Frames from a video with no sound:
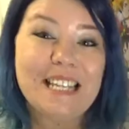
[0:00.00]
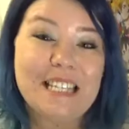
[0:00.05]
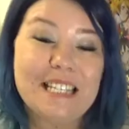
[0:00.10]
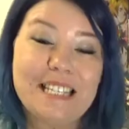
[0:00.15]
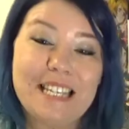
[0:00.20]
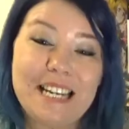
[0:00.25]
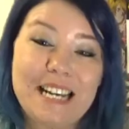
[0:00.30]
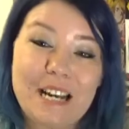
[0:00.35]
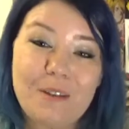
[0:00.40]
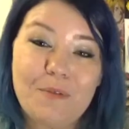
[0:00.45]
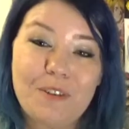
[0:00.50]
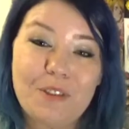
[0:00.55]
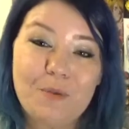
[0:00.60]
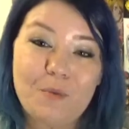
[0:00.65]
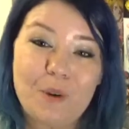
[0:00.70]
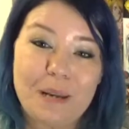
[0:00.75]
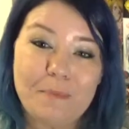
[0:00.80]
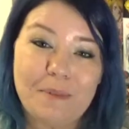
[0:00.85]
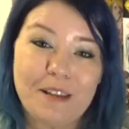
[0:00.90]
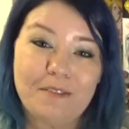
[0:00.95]
Sticking with the
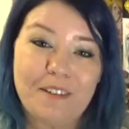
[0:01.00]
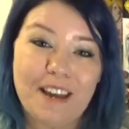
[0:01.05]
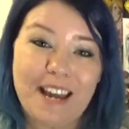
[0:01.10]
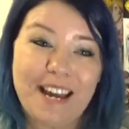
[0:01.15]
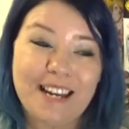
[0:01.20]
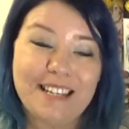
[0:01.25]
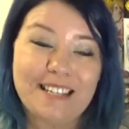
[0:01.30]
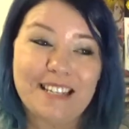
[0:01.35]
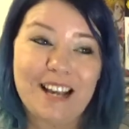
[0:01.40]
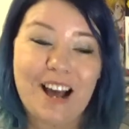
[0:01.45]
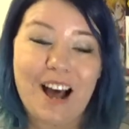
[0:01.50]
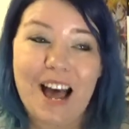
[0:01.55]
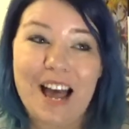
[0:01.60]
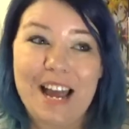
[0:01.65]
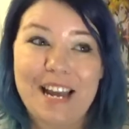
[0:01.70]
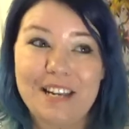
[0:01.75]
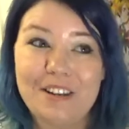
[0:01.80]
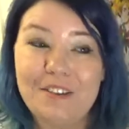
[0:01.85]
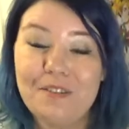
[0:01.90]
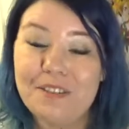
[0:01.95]
weeby facts, I
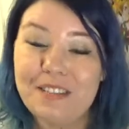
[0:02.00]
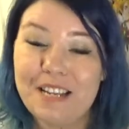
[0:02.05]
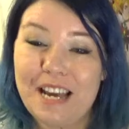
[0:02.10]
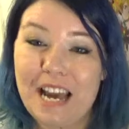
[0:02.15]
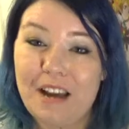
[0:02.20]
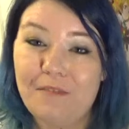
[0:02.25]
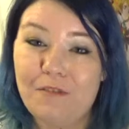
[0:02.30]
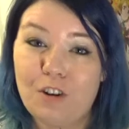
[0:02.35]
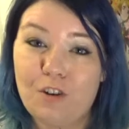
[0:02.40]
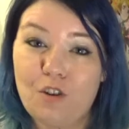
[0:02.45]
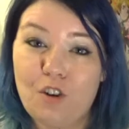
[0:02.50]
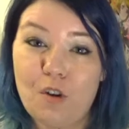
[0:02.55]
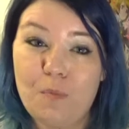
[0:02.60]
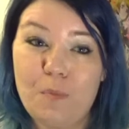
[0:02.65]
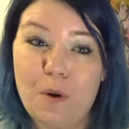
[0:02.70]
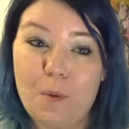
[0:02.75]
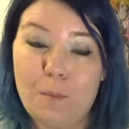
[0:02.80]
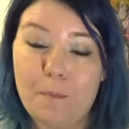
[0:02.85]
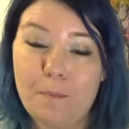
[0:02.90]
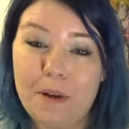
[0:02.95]
used to have a group
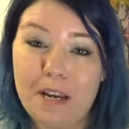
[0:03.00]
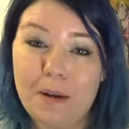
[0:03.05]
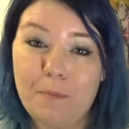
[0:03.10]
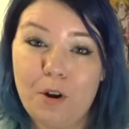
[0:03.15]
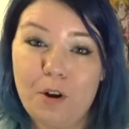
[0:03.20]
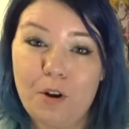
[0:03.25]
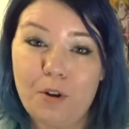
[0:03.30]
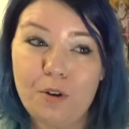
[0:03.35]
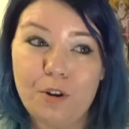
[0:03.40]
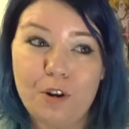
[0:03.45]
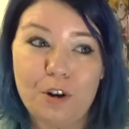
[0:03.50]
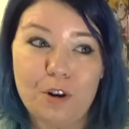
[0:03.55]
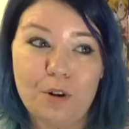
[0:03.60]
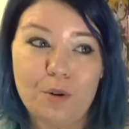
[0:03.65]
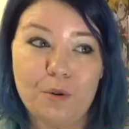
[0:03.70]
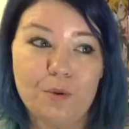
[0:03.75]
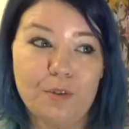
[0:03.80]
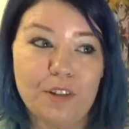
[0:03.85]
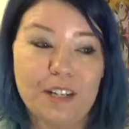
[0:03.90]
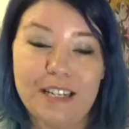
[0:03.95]
on Bebo
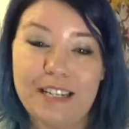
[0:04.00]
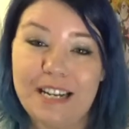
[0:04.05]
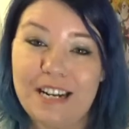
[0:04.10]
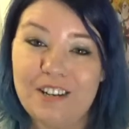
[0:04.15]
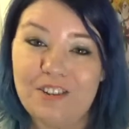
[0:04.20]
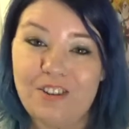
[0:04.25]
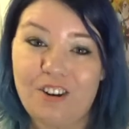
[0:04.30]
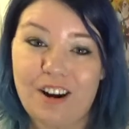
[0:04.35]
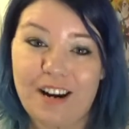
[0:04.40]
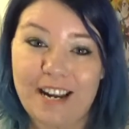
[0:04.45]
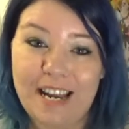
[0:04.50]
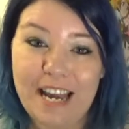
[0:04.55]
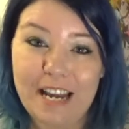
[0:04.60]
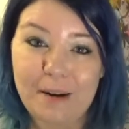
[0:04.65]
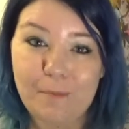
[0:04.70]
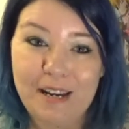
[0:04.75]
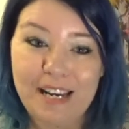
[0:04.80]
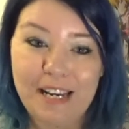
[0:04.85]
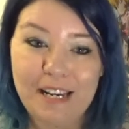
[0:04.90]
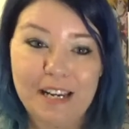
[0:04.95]
called Ninja
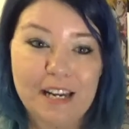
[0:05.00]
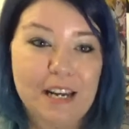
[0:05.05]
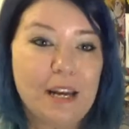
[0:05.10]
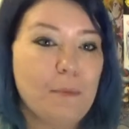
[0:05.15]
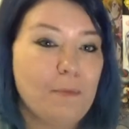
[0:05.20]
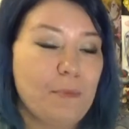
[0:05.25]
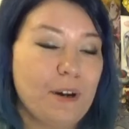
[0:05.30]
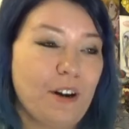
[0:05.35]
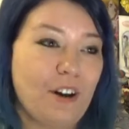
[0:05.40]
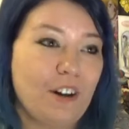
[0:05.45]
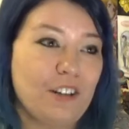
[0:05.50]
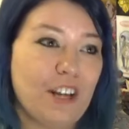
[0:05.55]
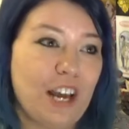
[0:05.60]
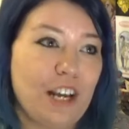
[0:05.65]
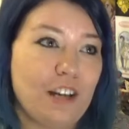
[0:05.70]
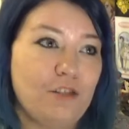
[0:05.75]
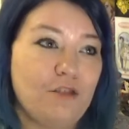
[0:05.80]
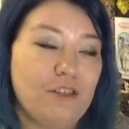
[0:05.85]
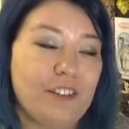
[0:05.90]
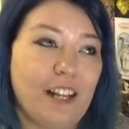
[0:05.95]
Academy because I
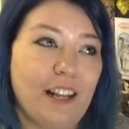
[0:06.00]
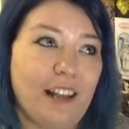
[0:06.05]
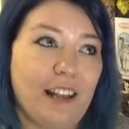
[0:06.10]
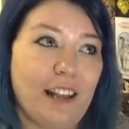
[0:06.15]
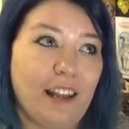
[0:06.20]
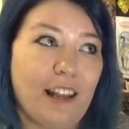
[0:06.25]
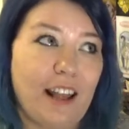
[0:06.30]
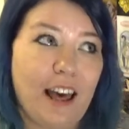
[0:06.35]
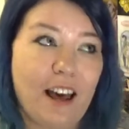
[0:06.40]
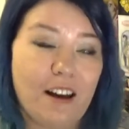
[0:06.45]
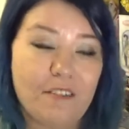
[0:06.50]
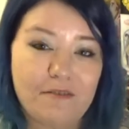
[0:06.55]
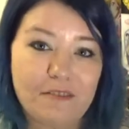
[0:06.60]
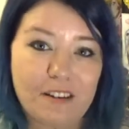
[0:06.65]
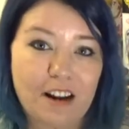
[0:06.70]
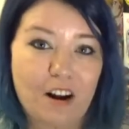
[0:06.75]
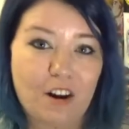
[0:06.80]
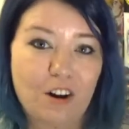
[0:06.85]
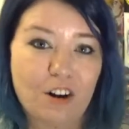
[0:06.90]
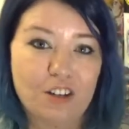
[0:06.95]
used to love
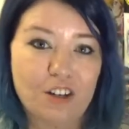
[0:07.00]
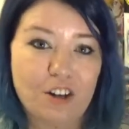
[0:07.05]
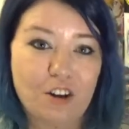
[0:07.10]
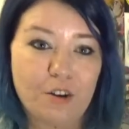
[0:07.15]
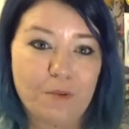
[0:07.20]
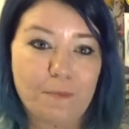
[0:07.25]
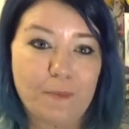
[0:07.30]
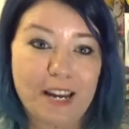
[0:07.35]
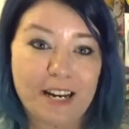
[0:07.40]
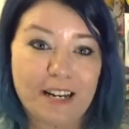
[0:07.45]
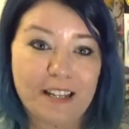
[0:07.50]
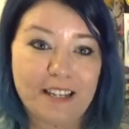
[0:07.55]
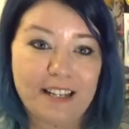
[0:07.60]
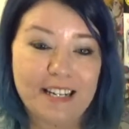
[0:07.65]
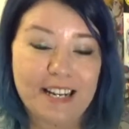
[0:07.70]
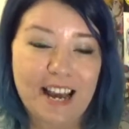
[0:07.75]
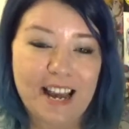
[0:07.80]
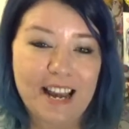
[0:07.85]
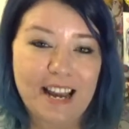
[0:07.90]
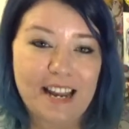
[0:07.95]
Naruto back in the
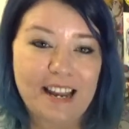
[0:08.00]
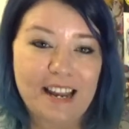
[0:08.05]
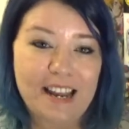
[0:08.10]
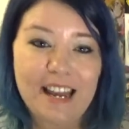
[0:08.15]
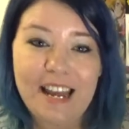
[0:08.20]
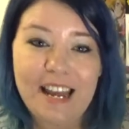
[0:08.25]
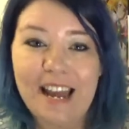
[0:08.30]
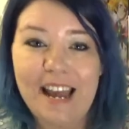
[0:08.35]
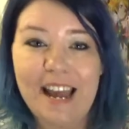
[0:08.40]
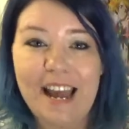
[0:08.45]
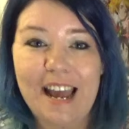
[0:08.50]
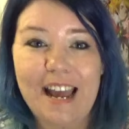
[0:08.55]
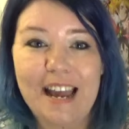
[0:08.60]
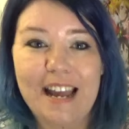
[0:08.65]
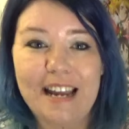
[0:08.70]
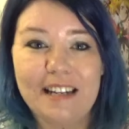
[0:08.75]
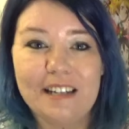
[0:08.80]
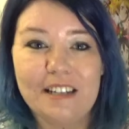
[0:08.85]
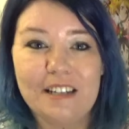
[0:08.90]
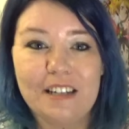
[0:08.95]
day,
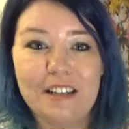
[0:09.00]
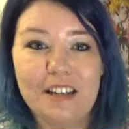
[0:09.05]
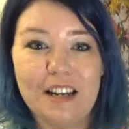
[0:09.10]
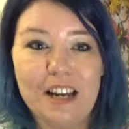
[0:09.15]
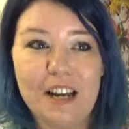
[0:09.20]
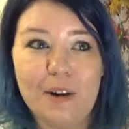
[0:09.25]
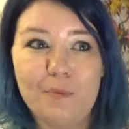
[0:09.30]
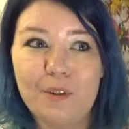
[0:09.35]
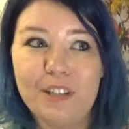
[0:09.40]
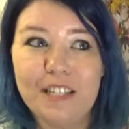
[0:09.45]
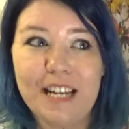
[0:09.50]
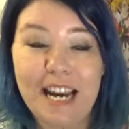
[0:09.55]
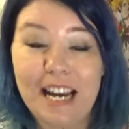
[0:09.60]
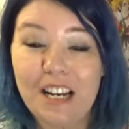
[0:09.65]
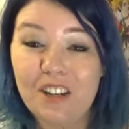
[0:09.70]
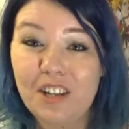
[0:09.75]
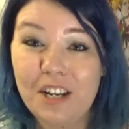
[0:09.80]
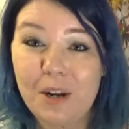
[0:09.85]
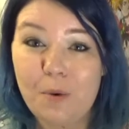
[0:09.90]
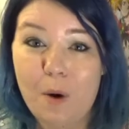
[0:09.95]
and it was
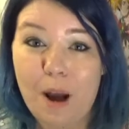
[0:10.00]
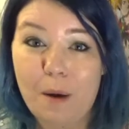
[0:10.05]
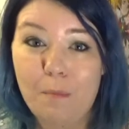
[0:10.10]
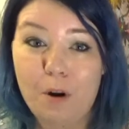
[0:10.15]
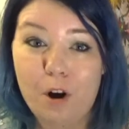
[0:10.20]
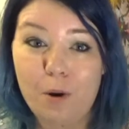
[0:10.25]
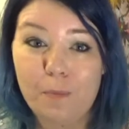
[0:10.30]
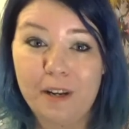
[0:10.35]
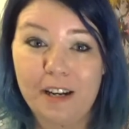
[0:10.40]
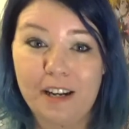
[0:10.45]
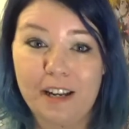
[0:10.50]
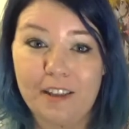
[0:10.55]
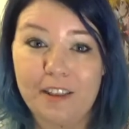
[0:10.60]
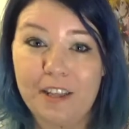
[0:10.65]
actually quite popular.